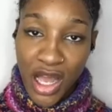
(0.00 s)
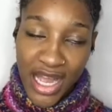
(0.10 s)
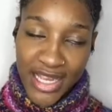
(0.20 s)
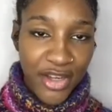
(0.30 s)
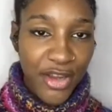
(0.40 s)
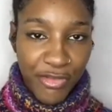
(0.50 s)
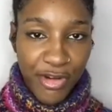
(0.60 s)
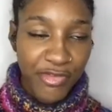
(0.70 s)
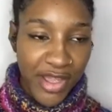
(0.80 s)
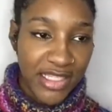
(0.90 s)
I know for
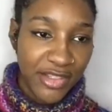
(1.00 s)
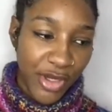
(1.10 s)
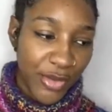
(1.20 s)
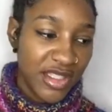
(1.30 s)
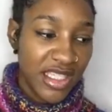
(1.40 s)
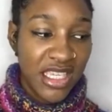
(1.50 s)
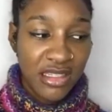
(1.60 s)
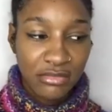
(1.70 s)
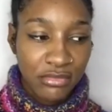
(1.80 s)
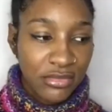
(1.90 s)
a fact if I was to
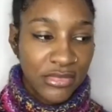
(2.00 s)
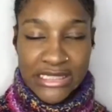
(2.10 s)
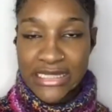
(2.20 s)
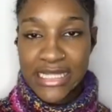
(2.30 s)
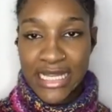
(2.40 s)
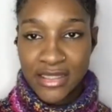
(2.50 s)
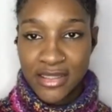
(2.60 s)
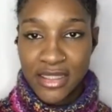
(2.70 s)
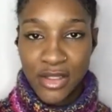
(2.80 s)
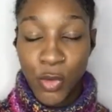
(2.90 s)
eat
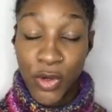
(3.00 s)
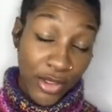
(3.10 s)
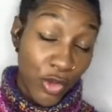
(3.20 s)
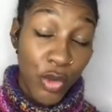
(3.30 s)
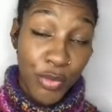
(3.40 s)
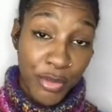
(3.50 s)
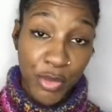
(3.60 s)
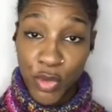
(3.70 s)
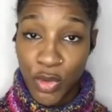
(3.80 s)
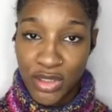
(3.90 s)
salads or incorporate
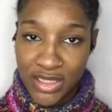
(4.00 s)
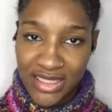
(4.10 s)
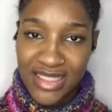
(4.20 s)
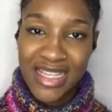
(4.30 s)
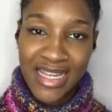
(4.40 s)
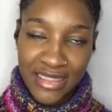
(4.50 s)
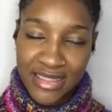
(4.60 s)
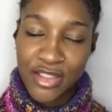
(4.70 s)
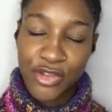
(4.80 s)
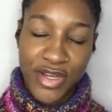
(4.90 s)
more
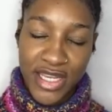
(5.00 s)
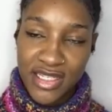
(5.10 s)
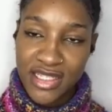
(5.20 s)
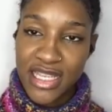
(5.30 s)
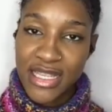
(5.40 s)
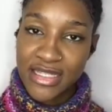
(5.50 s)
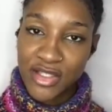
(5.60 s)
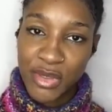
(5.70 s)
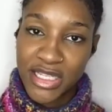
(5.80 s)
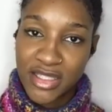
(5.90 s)
salads and greens
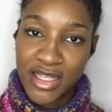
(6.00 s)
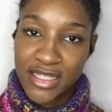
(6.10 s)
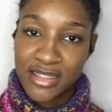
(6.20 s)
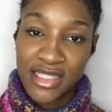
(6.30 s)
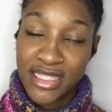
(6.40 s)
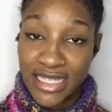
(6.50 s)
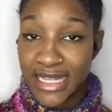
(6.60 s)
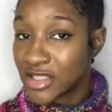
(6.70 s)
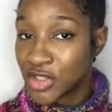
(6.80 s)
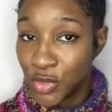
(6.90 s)
into my diet in the
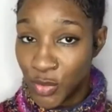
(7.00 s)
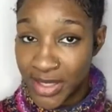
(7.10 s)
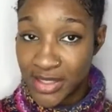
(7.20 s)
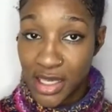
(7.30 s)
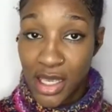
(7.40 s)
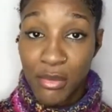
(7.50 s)
next 2 weeks,